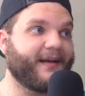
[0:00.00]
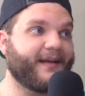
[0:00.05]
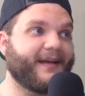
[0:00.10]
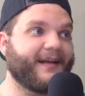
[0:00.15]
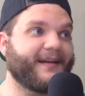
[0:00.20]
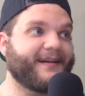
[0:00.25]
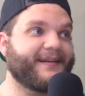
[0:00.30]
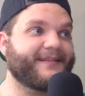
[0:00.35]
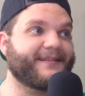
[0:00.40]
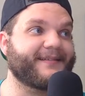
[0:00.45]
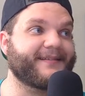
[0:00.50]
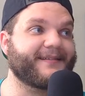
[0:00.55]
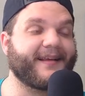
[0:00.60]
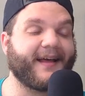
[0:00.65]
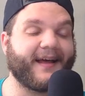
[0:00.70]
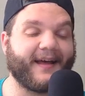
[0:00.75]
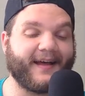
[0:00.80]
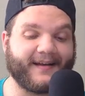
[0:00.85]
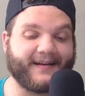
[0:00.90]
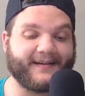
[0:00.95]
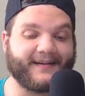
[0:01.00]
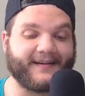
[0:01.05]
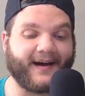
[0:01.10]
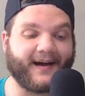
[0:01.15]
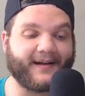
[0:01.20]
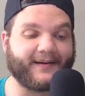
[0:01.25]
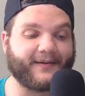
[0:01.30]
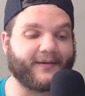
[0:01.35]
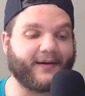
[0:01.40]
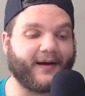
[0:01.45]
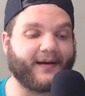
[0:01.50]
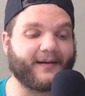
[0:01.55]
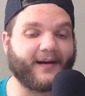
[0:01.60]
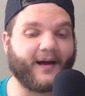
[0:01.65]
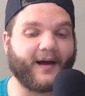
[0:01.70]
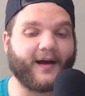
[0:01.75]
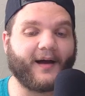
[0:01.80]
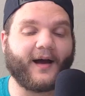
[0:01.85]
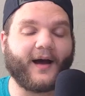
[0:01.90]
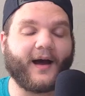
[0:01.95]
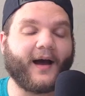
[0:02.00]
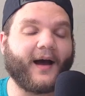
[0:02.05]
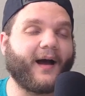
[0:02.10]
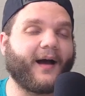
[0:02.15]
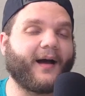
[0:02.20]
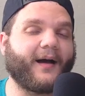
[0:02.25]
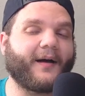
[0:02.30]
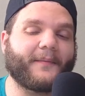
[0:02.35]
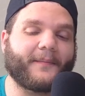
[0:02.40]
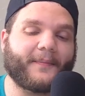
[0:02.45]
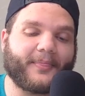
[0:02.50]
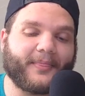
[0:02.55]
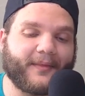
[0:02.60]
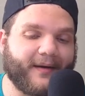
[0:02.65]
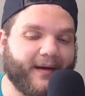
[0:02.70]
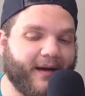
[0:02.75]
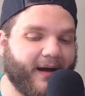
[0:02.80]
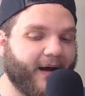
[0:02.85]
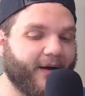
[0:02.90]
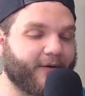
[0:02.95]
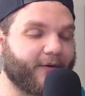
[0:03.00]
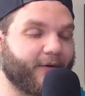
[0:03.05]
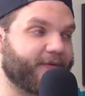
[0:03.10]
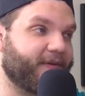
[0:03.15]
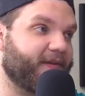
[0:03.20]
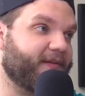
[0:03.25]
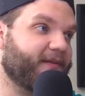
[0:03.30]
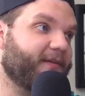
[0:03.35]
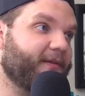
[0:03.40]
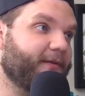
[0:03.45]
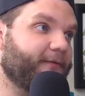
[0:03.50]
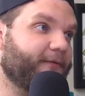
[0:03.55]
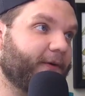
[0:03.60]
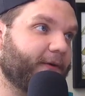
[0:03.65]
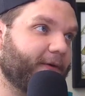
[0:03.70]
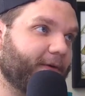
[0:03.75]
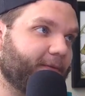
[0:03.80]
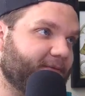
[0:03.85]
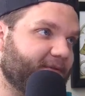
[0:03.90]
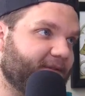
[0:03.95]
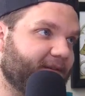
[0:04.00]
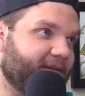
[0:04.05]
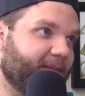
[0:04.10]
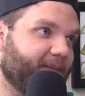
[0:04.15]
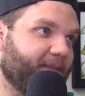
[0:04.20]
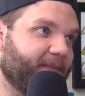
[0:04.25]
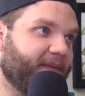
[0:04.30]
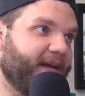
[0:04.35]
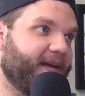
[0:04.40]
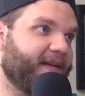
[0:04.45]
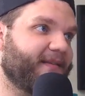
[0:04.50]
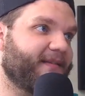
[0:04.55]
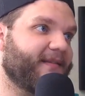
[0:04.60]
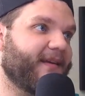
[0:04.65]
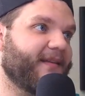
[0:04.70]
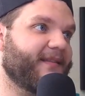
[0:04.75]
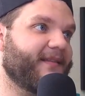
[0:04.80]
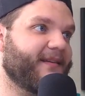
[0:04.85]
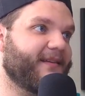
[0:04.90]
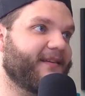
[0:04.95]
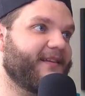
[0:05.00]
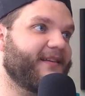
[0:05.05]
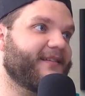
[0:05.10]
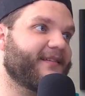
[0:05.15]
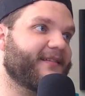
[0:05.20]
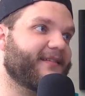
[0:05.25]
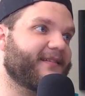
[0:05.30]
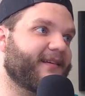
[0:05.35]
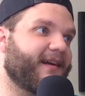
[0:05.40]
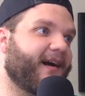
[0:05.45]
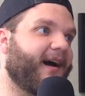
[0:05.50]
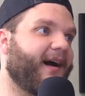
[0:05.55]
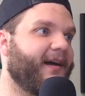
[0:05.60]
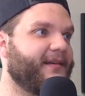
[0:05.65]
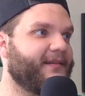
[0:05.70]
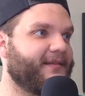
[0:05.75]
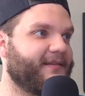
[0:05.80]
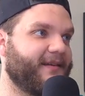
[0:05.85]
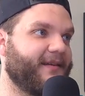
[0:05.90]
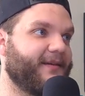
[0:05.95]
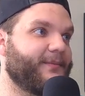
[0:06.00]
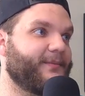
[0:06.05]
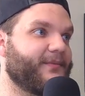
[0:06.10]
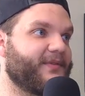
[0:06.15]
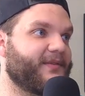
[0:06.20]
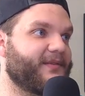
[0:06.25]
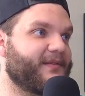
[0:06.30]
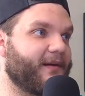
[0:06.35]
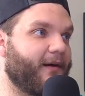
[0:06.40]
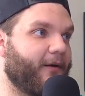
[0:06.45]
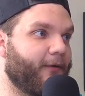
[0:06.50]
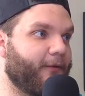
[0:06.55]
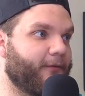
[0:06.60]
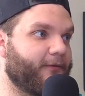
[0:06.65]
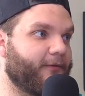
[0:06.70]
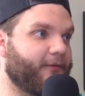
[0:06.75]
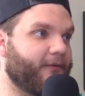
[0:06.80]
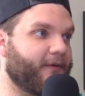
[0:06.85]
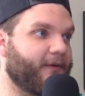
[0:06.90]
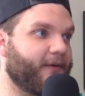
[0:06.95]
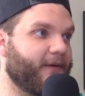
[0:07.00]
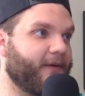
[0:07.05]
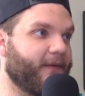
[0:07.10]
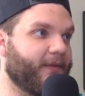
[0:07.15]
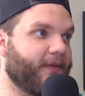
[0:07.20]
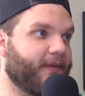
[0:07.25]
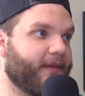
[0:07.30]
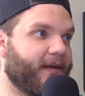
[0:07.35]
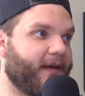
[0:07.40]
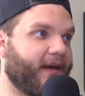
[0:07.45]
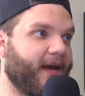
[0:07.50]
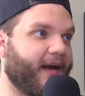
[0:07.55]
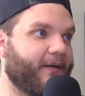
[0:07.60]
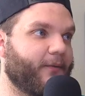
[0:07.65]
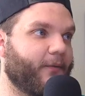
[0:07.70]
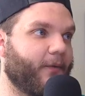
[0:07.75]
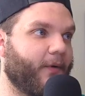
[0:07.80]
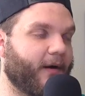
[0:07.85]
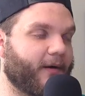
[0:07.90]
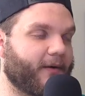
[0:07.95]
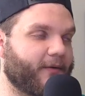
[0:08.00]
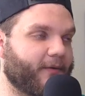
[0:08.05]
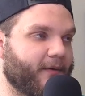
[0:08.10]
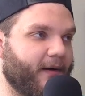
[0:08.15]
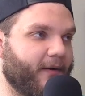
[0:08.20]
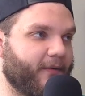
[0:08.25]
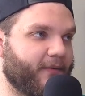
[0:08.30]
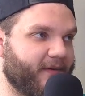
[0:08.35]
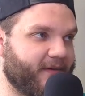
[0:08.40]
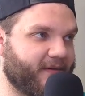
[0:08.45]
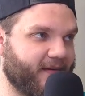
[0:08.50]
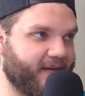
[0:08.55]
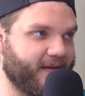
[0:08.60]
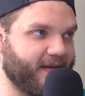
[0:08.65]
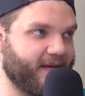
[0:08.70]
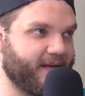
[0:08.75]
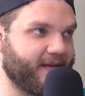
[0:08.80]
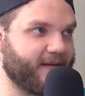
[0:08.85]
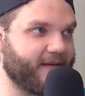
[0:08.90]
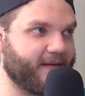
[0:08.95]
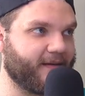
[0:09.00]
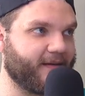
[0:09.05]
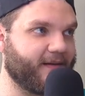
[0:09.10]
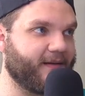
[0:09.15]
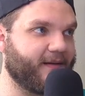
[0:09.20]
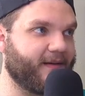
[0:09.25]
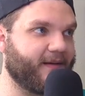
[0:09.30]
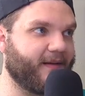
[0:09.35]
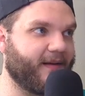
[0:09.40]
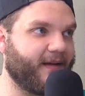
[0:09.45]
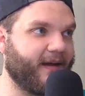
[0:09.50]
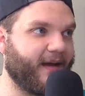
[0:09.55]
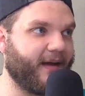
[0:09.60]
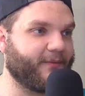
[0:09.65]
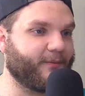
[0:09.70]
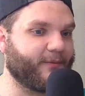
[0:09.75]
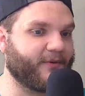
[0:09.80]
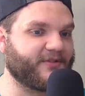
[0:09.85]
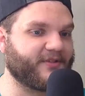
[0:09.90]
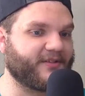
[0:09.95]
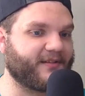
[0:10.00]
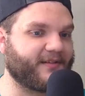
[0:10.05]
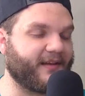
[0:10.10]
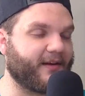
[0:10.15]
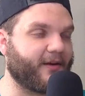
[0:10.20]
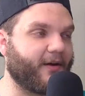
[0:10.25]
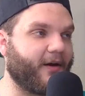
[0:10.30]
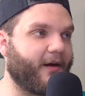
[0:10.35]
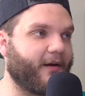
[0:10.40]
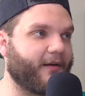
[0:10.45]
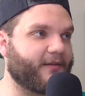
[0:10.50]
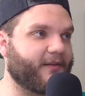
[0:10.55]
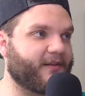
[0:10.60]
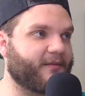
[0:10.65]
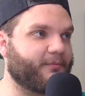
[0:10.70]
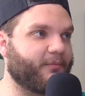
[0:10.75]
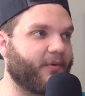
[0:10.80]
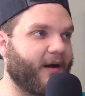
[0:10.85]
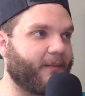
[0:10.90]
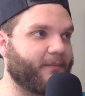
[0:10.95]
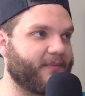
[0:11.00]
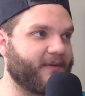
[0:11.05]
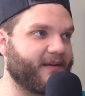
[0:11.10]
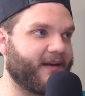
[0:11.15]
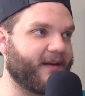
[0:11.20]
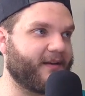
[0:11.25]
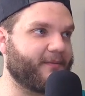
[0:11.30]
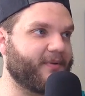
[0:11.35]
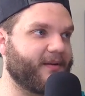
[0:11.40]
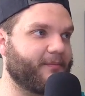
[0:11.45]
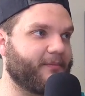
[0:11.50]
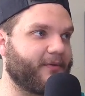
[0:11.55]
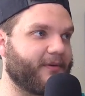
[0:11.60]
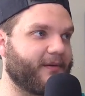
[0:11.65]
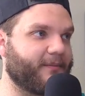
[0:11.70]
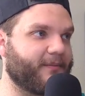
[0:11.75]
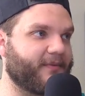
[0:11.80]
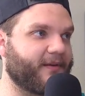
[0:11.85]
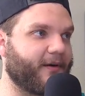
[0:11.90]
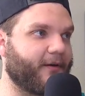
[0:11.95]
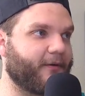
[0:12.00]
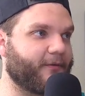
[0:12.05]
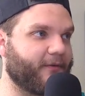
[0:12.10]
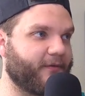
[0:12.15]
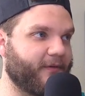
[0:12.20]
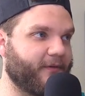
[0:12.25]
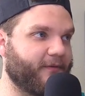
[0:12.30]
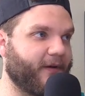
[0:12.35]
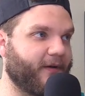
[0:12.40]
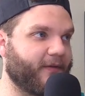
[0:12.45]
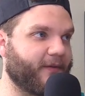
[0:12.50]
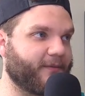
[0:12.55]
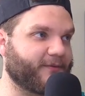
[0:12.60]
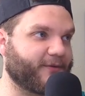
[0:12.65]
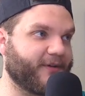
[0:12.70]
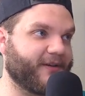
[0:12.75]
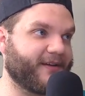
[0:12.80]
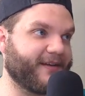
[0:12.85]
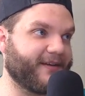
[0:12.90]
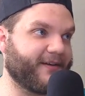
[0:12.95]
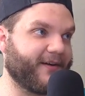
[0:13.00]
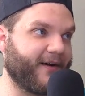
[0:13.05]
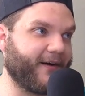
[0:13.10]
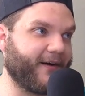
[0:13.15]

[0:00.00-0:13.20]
what it is said. I don't know if this is confirmed. It said that he disguised himself and walked around the city and would just like on the spot behead people himself if he found them drinking